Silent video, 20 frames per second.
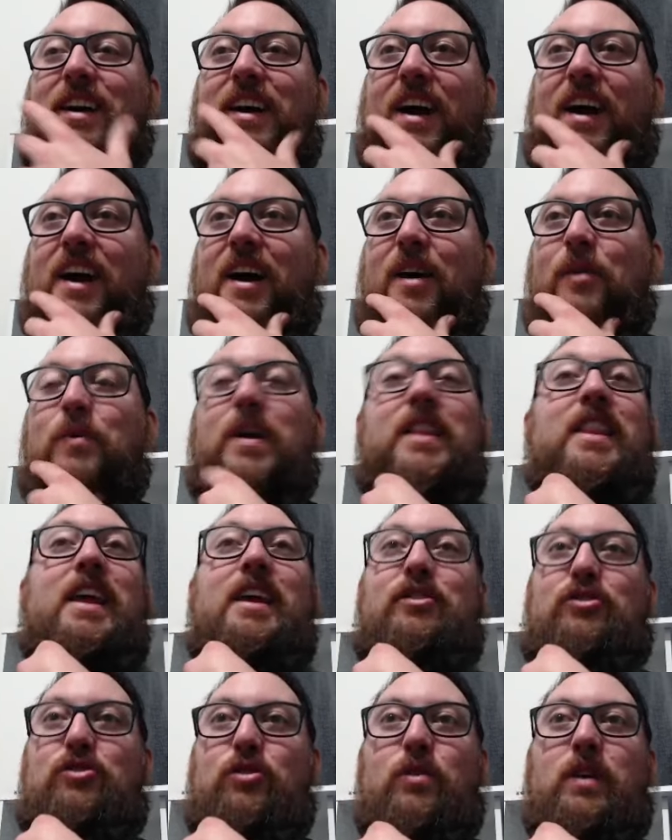When they
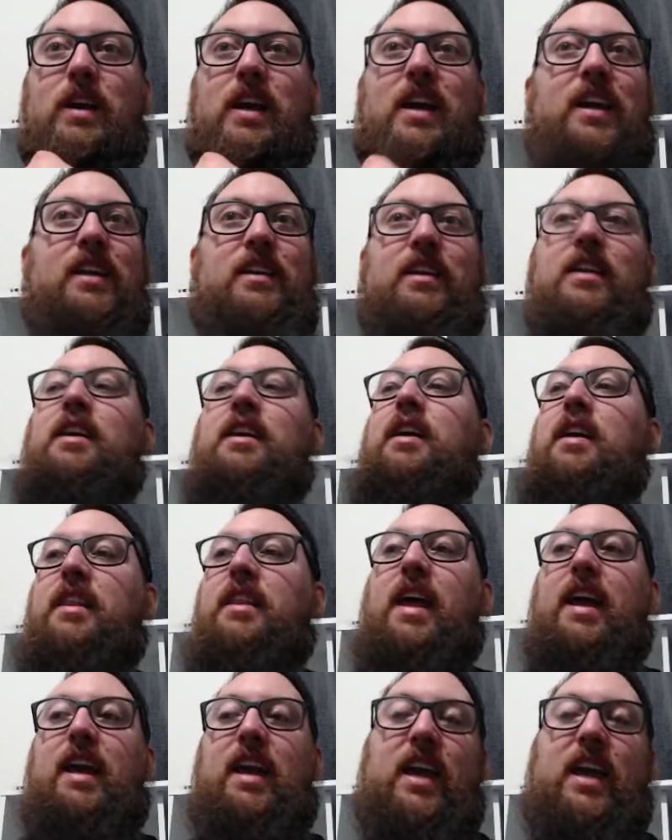do hit,
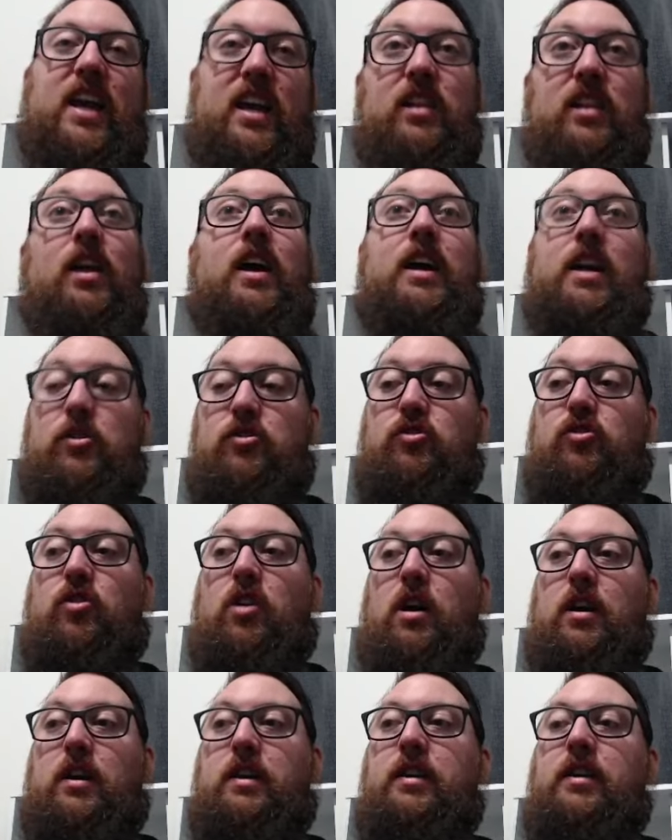they hit like a
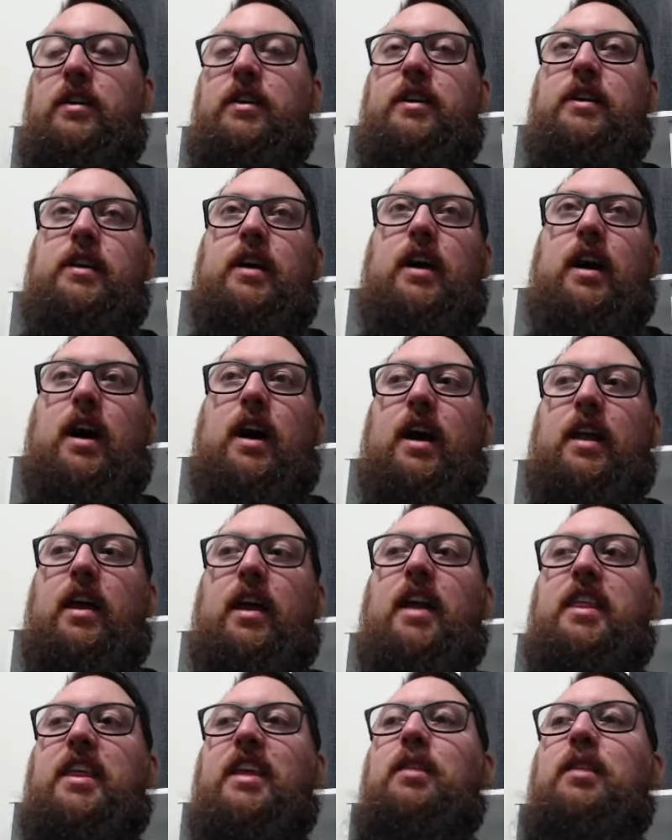truck. I
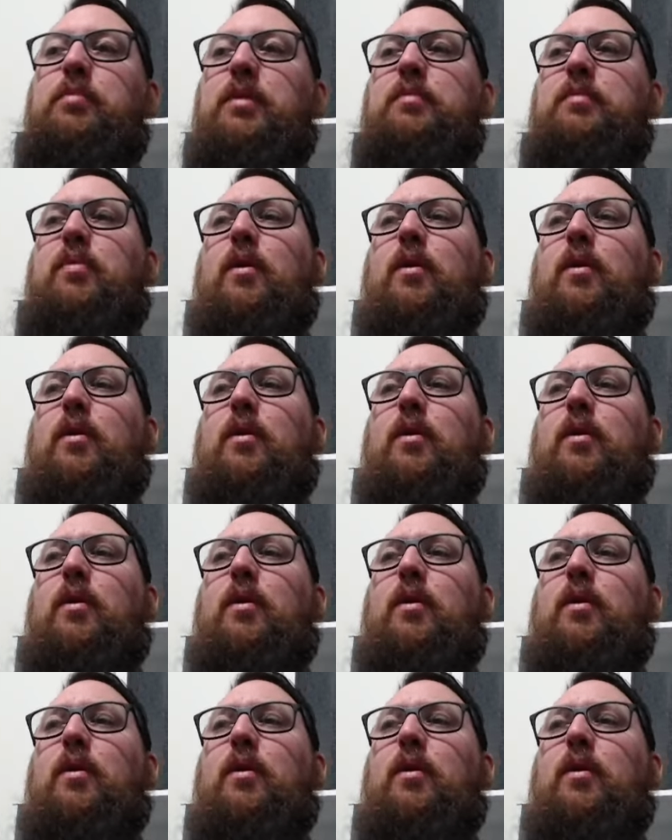think the big problem